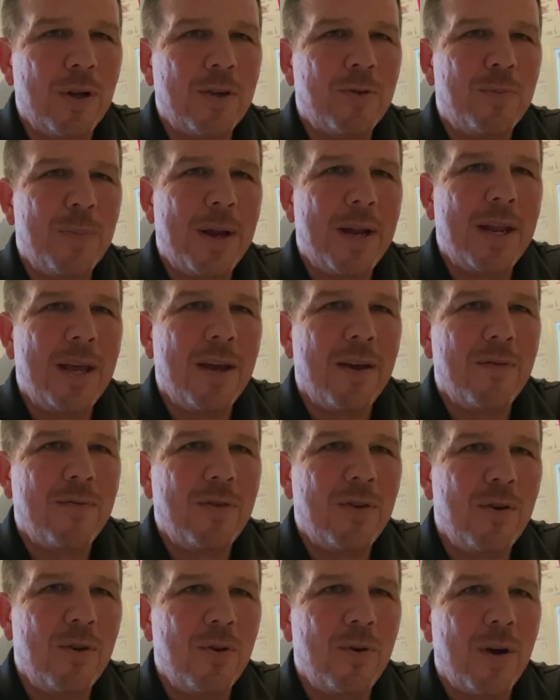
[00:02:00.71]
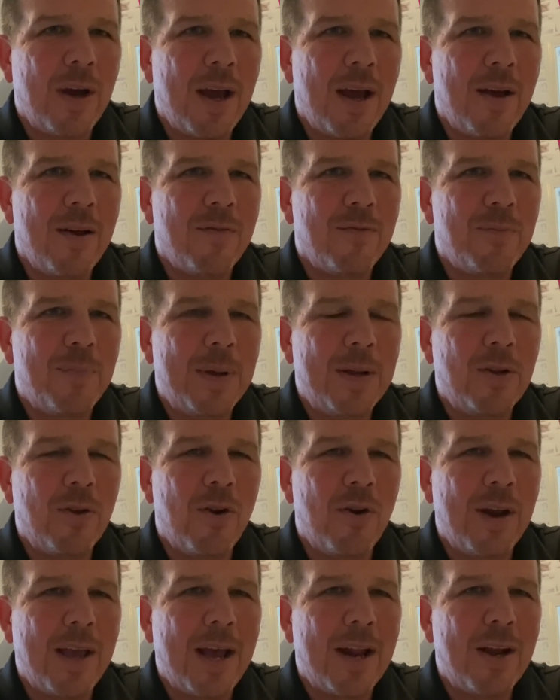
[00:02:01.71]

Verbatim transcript: as many of you have been learning how